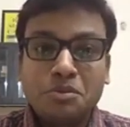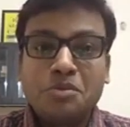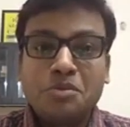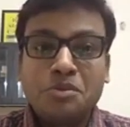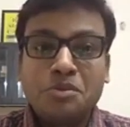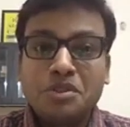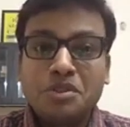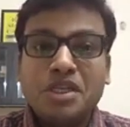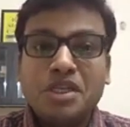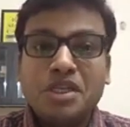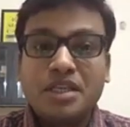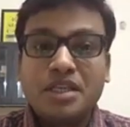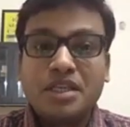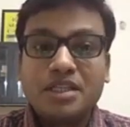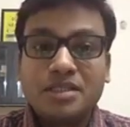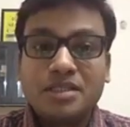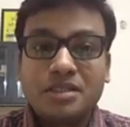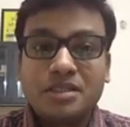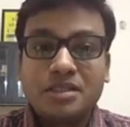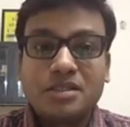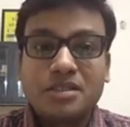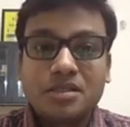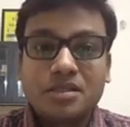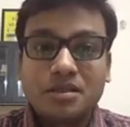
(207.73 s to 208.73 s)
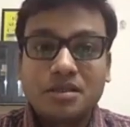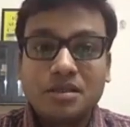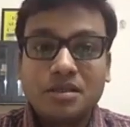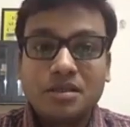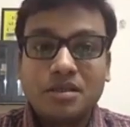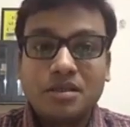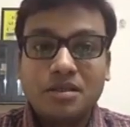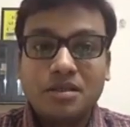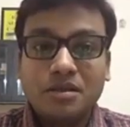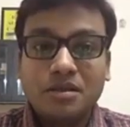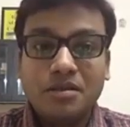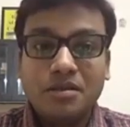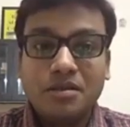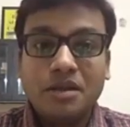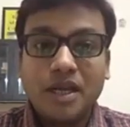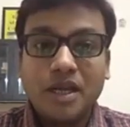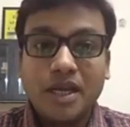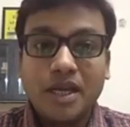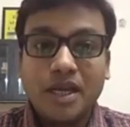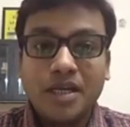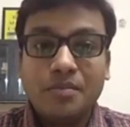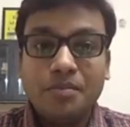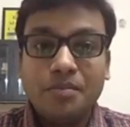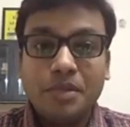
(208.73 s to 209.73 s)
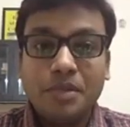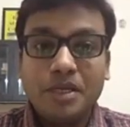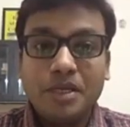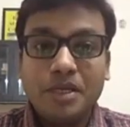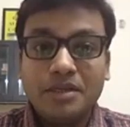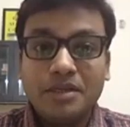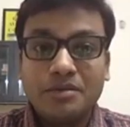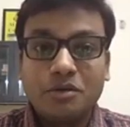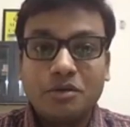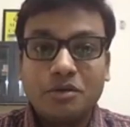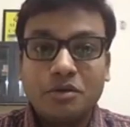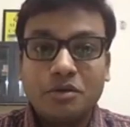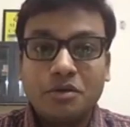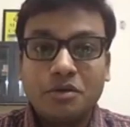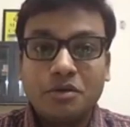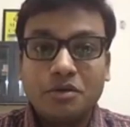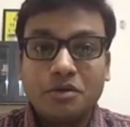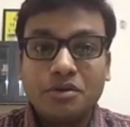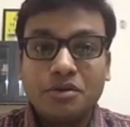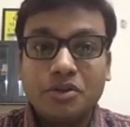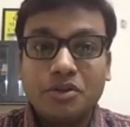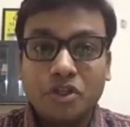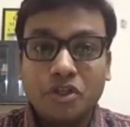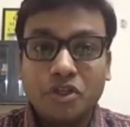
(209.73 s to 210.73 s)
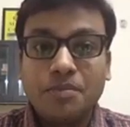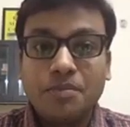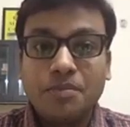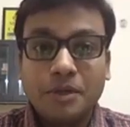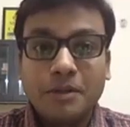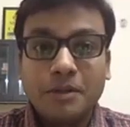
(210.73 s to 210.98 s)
nothing is in the right place or in the shape.